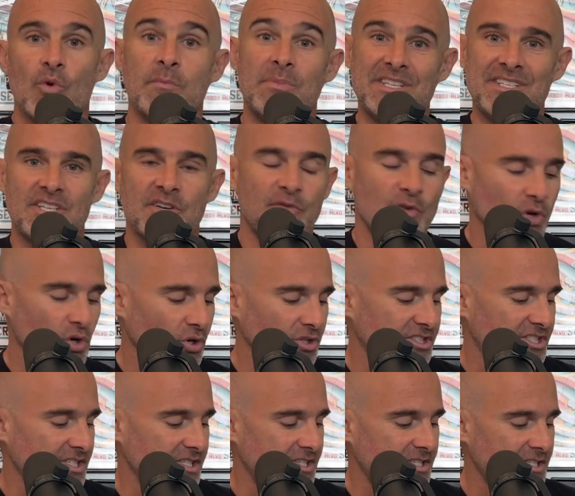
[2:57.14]
be
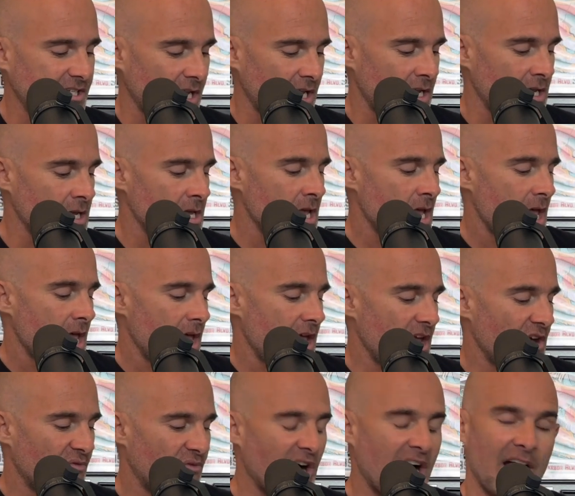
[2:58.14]
difficult to sing
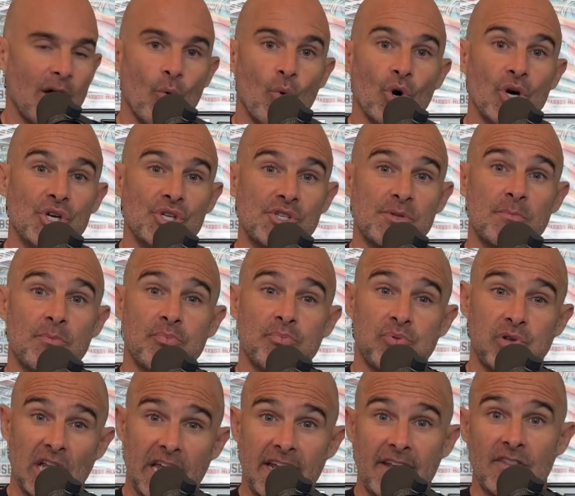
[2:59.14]
if I was
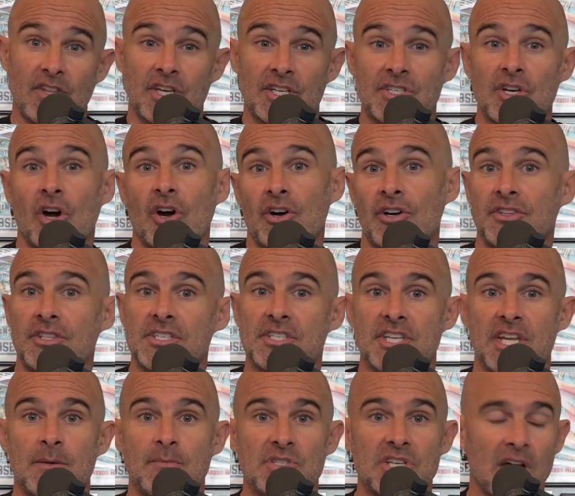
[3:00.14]
playing the guitar at the
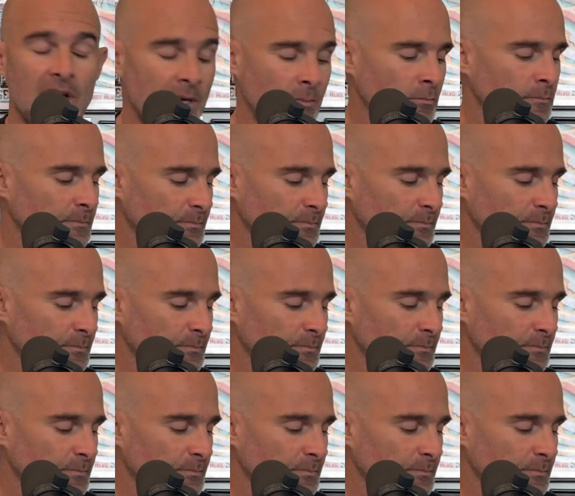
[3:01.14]
same time.